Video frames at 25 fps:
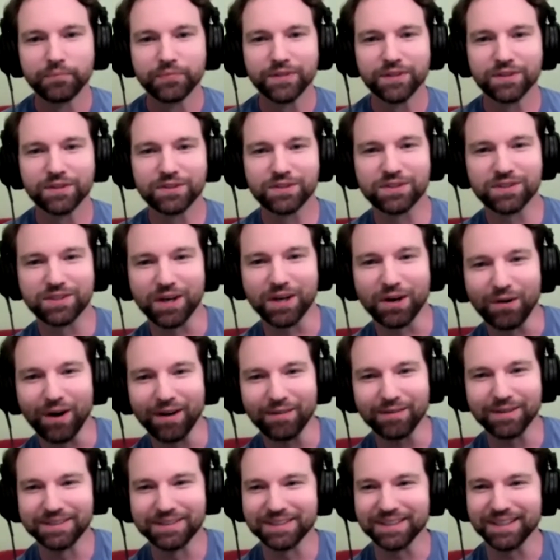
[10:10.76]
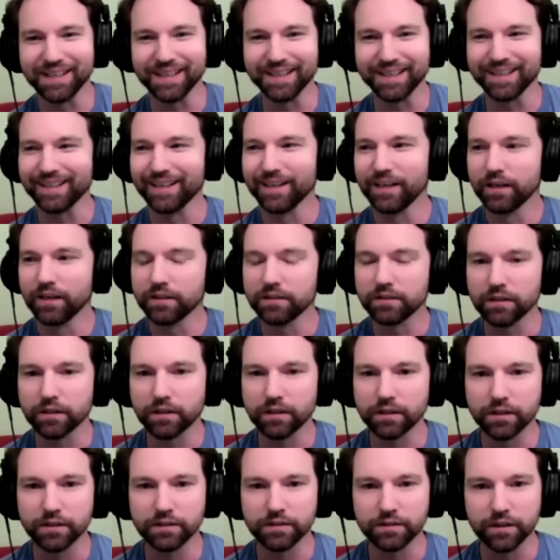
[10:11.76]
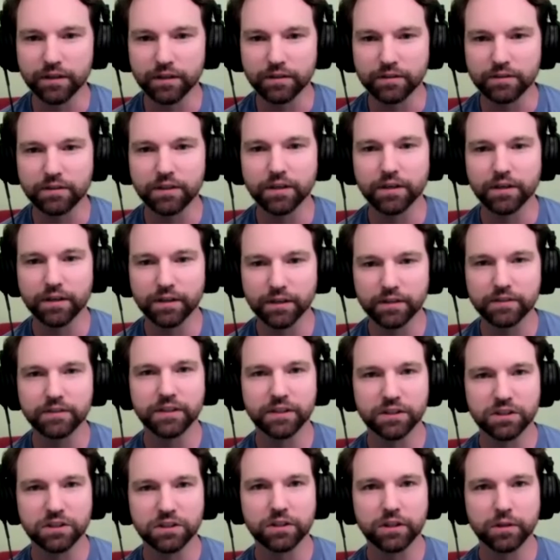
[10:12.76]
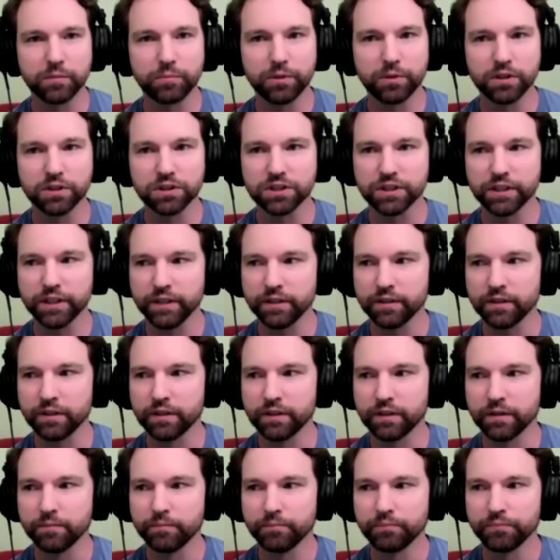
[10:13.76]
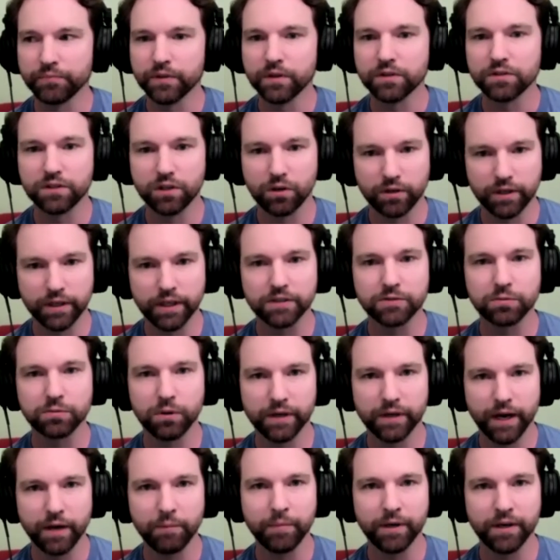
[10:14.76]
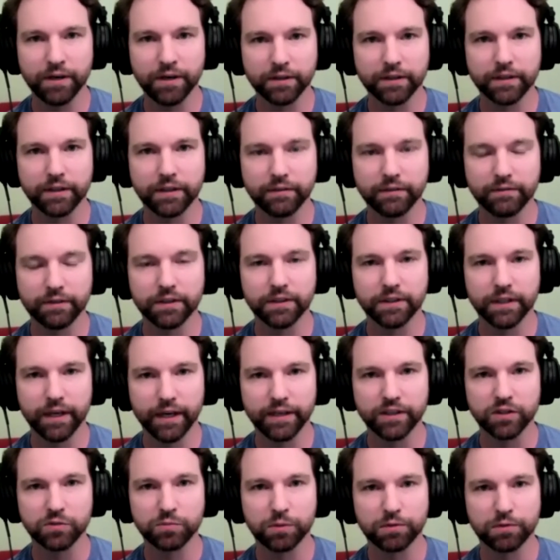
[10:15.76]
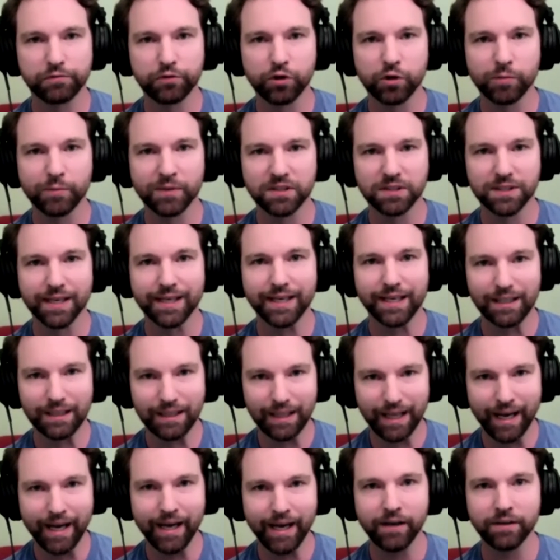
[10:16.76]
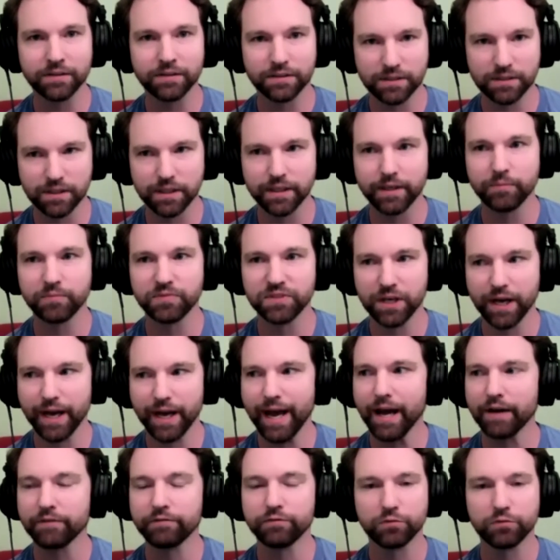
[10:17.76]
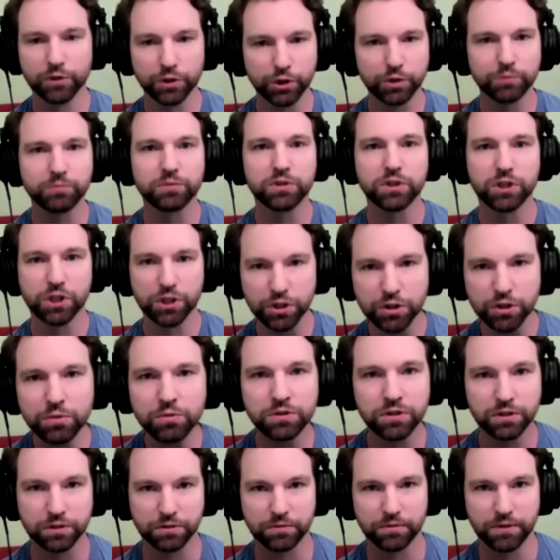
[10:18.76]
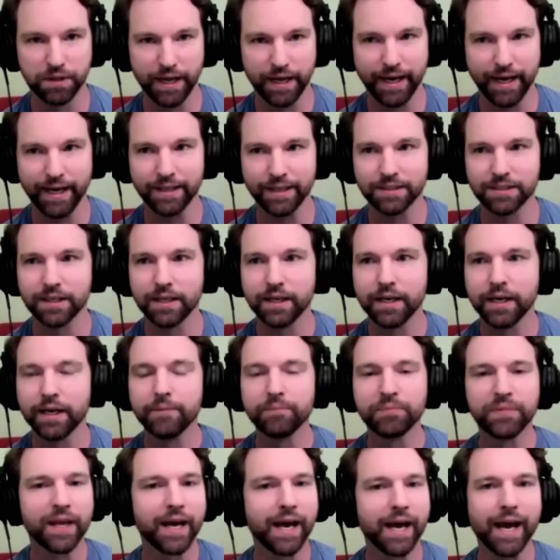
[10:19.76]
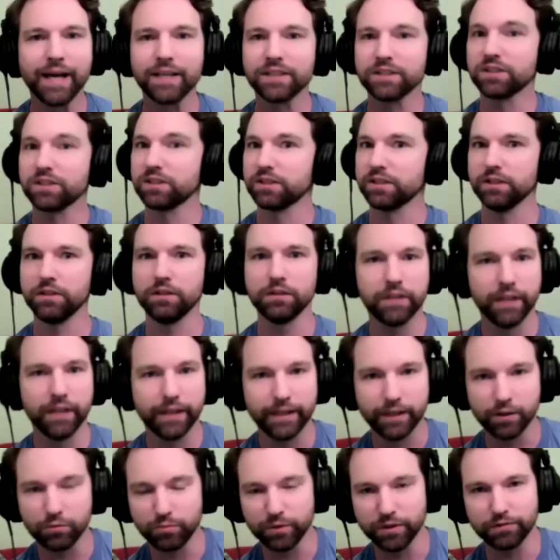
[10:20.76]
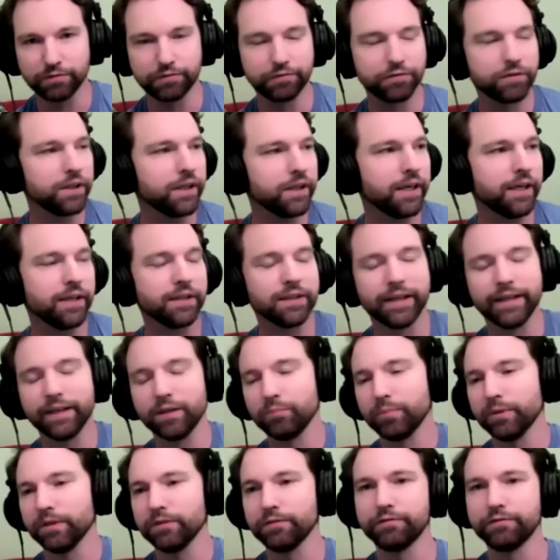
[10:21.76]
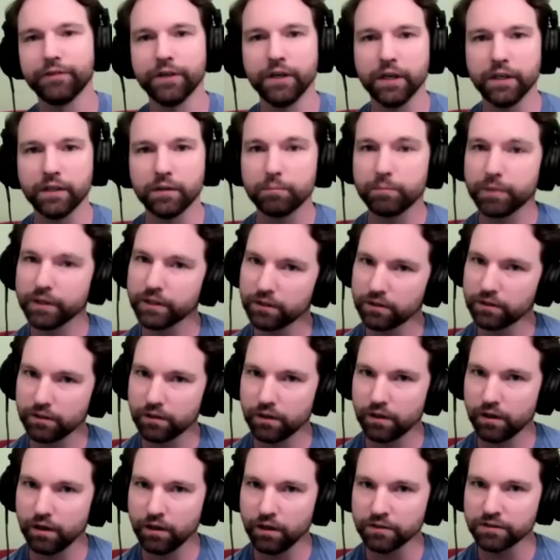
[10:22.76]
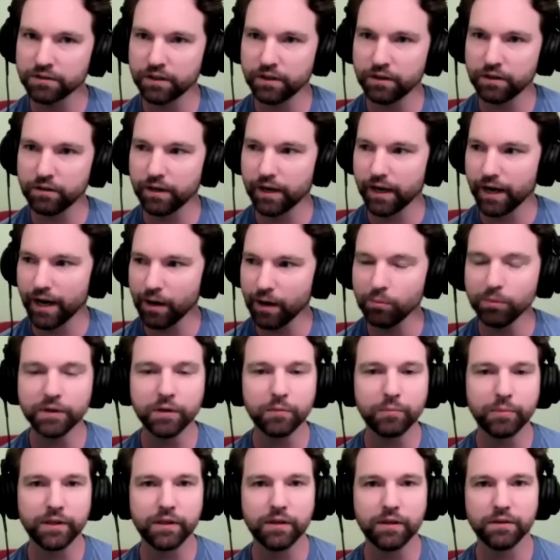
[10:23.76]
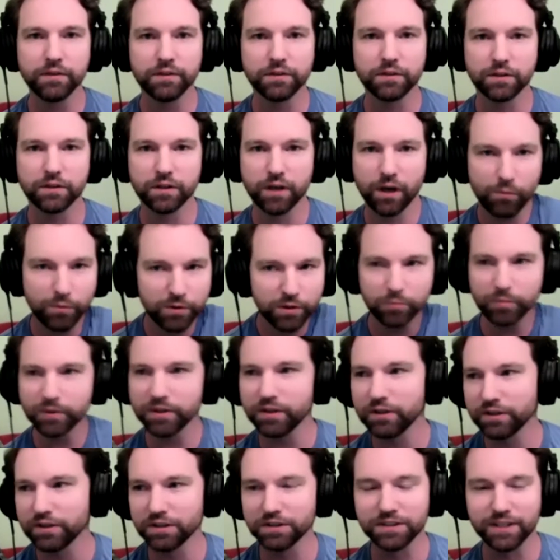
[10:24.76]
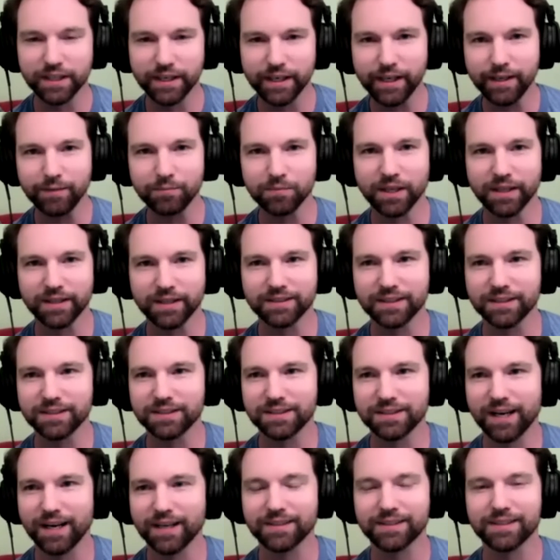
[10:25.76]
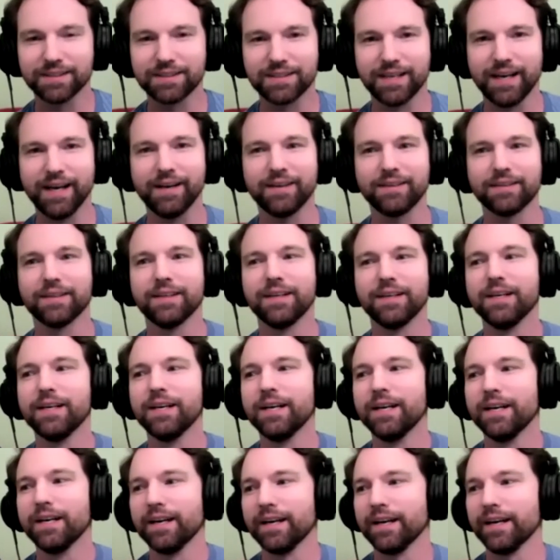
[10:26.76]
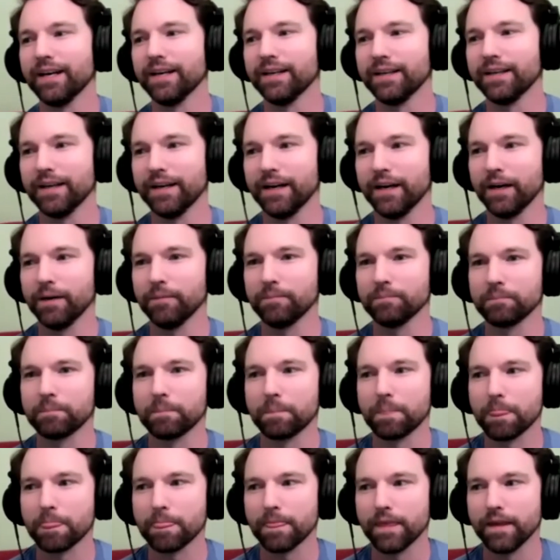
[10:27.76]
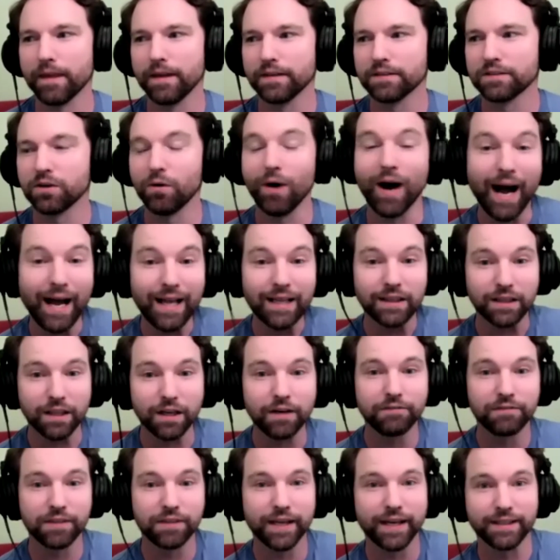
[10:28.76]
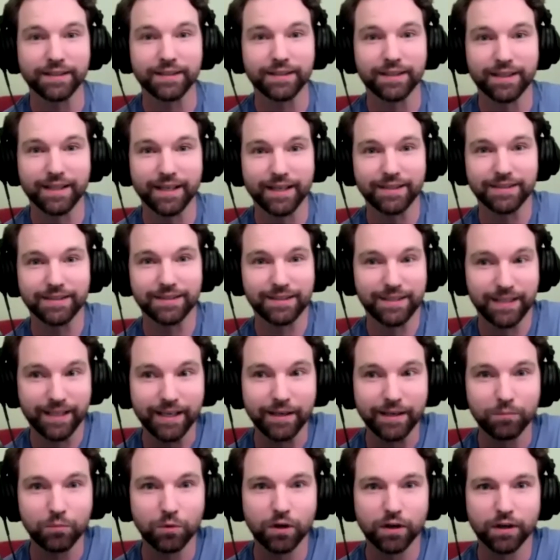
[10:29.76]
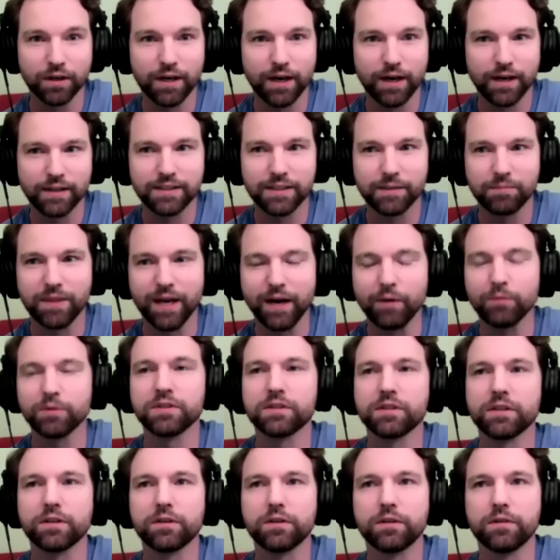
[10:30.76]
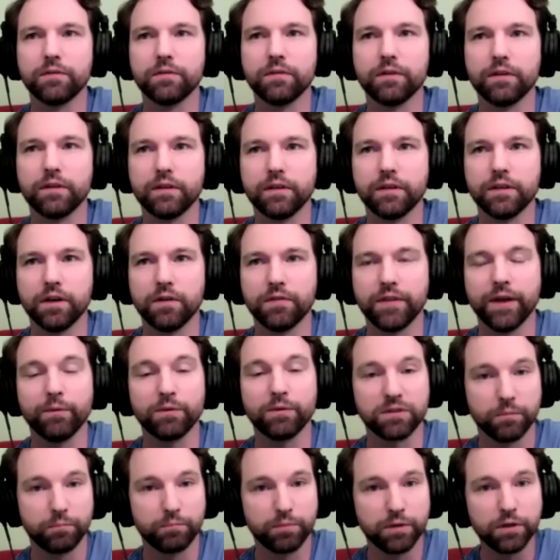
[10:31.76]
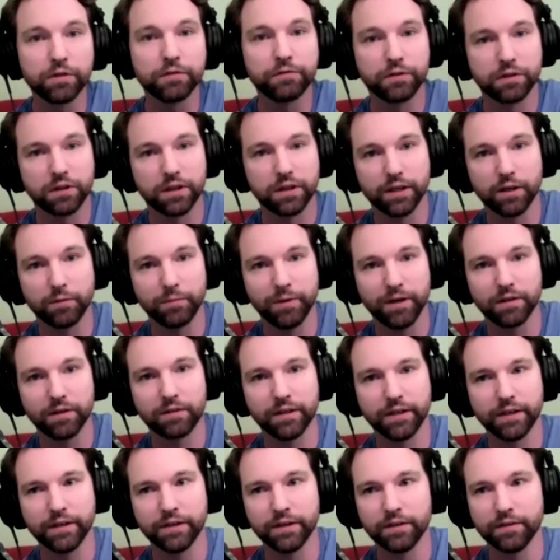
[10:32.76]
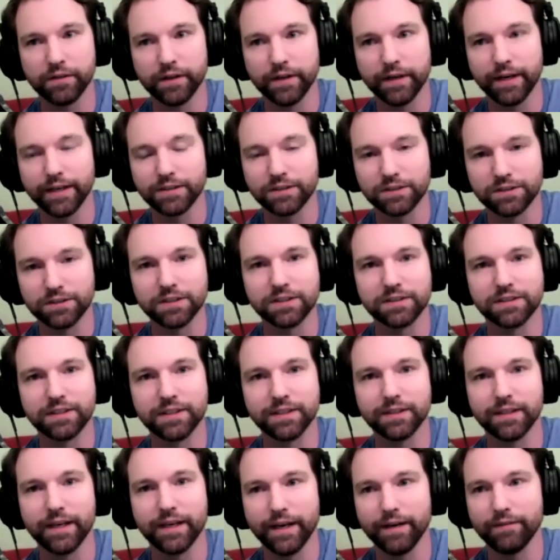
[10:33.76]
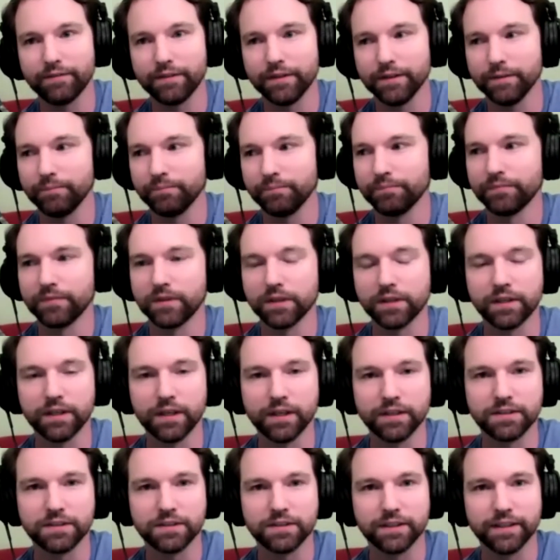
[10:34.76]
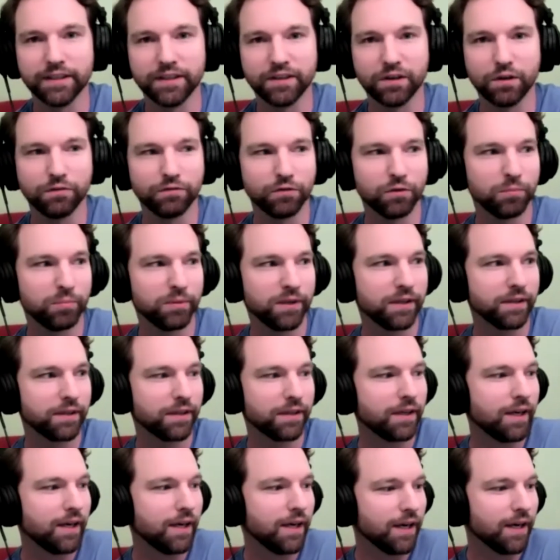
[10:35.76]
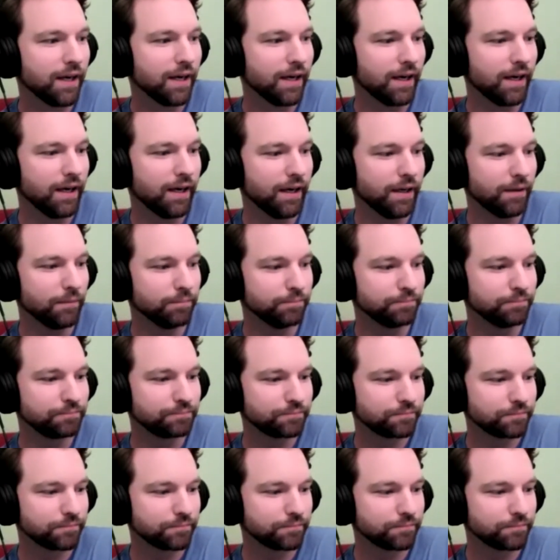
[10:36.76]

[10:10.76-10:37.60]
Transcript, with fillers: no, no so no. i was like they're gonna they're gonna digitally push in so guess what? I better give a nice performance that allows them to yeah. have room to do that. Right. And still let it be free and let it be fun, but also I want to be on I want to be on your team. Like let's knock this out. Hell yeah. And um so I love that that teamwork concept. That was the you know, that was a beautiful thing about theater that I just didn't have the the guts to get over, but um